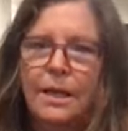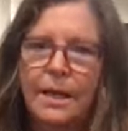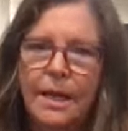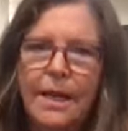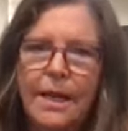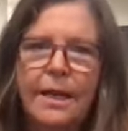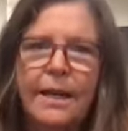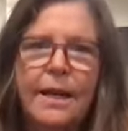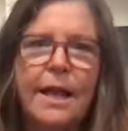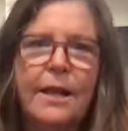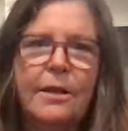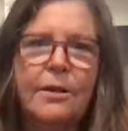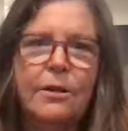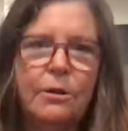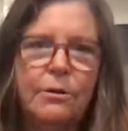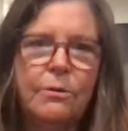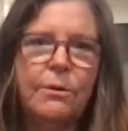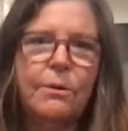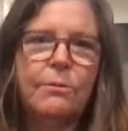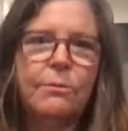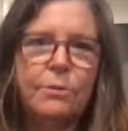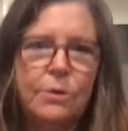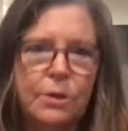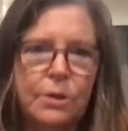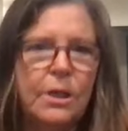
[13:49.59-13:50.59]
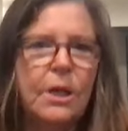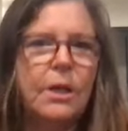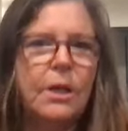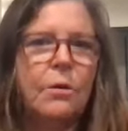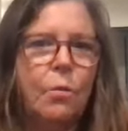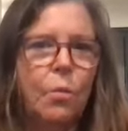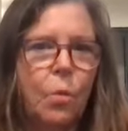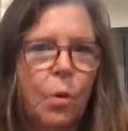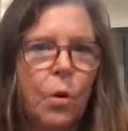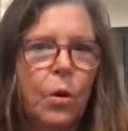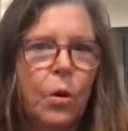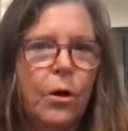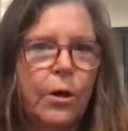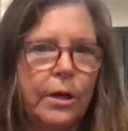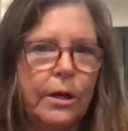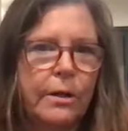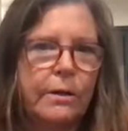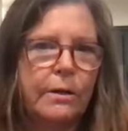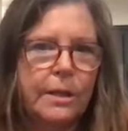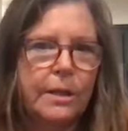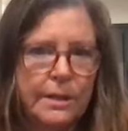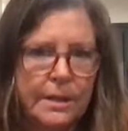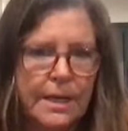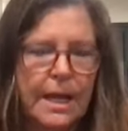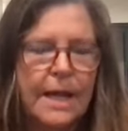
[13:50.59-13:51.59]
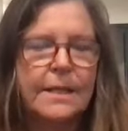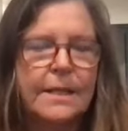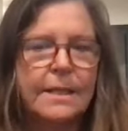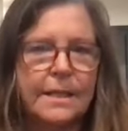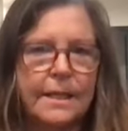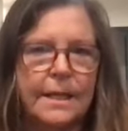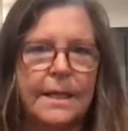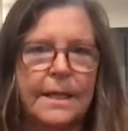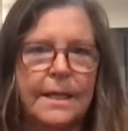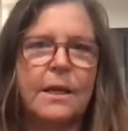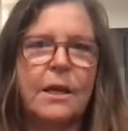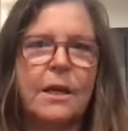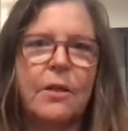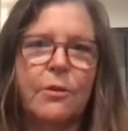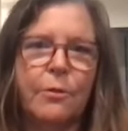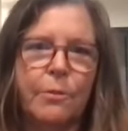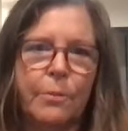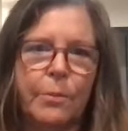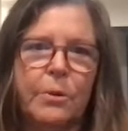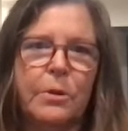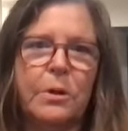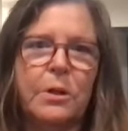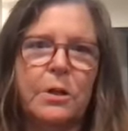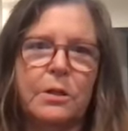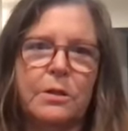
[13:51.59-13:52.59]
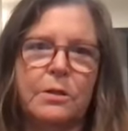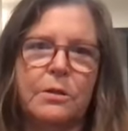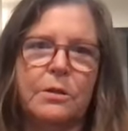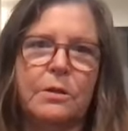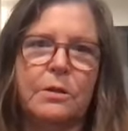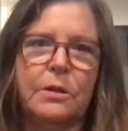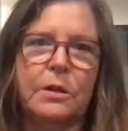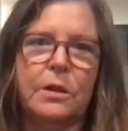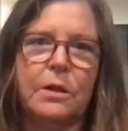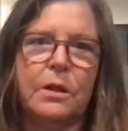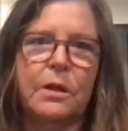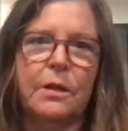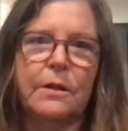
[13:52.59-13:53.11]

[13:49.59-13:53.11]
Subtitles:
and I knew it was going to work because I'd seen other books